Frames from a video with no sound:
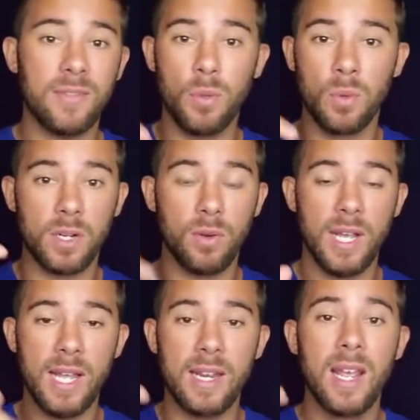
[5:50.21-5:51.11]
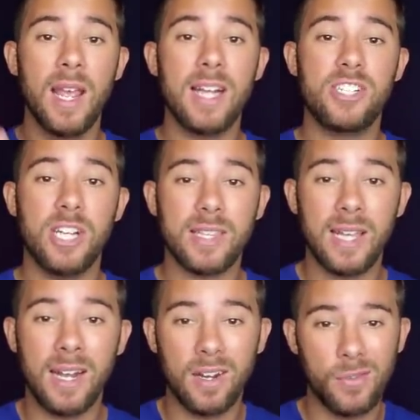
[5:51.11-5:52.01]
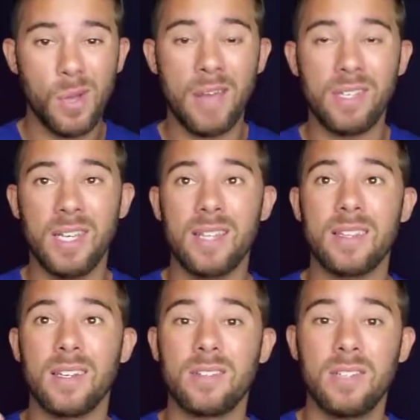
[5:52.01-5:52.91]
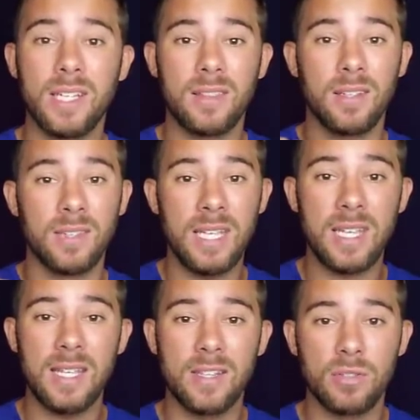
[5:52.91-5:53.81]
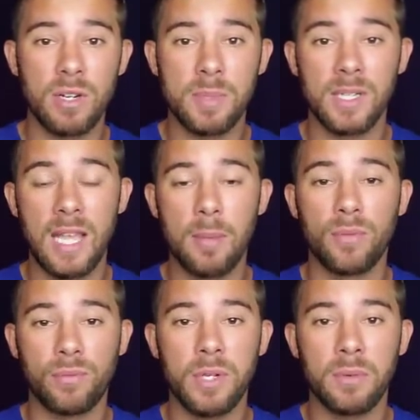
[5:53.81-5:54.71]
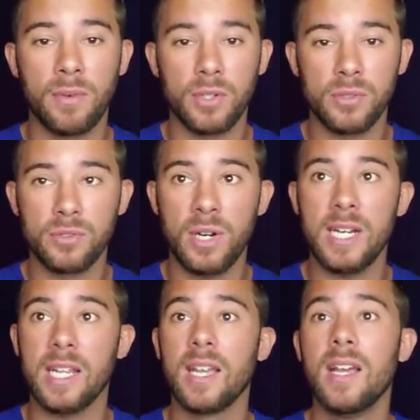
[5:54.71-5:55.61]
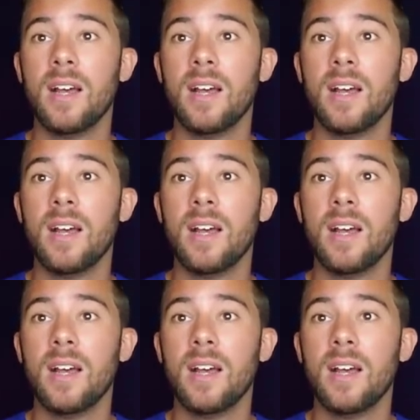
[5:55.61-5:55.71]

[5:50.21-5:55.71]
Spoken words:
If you want to go ahead and check that out, if you haven't yet, then click the link in the description labeled free reversal training.